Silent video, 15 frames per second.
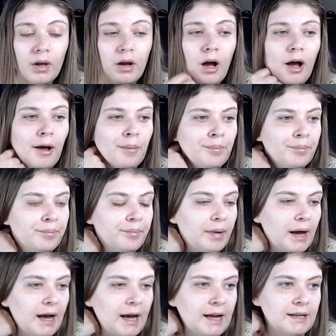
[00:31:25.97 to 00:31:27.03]
Um,
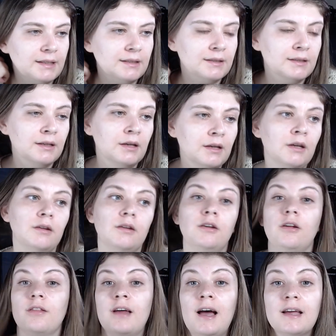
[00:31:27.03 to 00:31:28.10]
and you
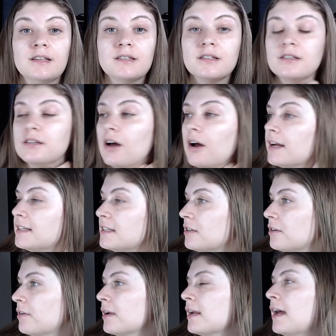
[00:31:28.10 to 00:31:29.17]
know that is society
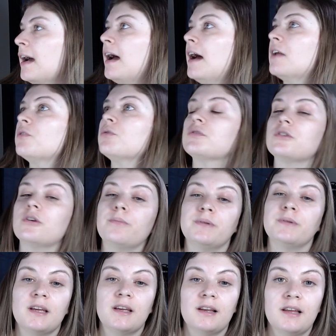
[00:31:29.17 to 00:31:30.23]
doing that, and also
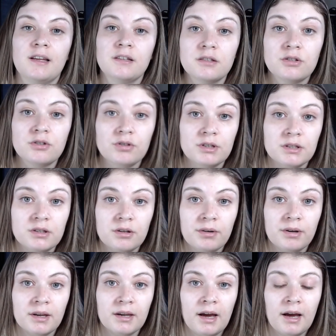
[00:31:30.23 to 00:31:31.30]
particular industries
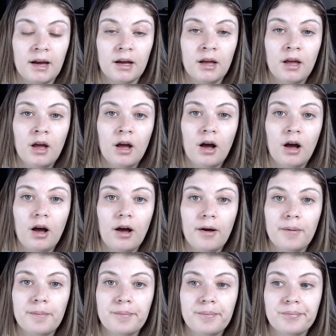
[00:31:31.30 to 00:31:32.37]
doing that.
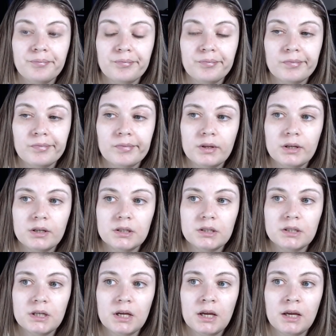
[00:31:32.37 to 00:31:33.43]
Um,
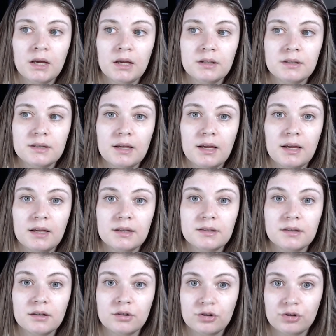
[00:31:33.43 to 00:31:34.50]
it
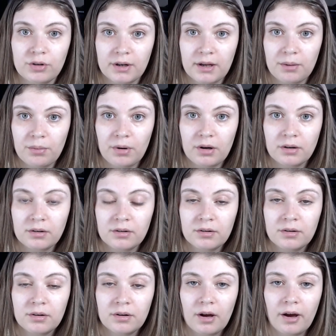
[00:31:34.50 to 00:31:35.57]
is a tricky one.
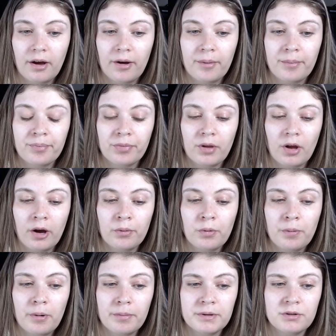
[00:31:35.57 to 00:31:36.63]
Um, I will
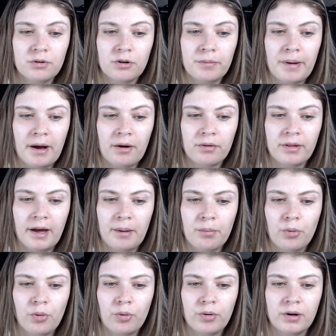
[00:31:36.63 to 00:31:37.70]
probably talk about that
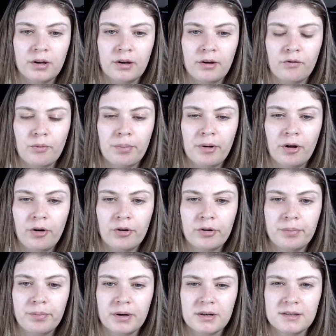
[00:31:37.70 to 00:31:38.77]
more in another blog
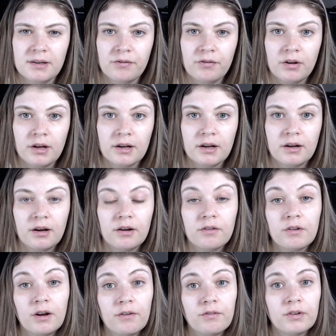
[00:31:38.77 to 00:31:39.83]
because I feel like I kind
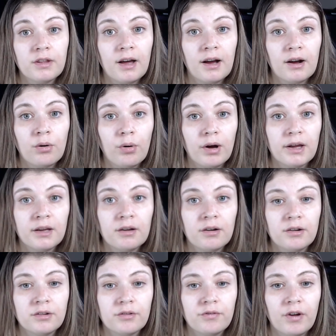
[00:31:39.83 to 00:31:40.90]
of covered that quite
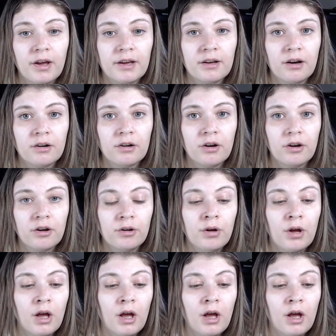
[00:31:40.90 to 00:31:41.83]
kind of like gun ho.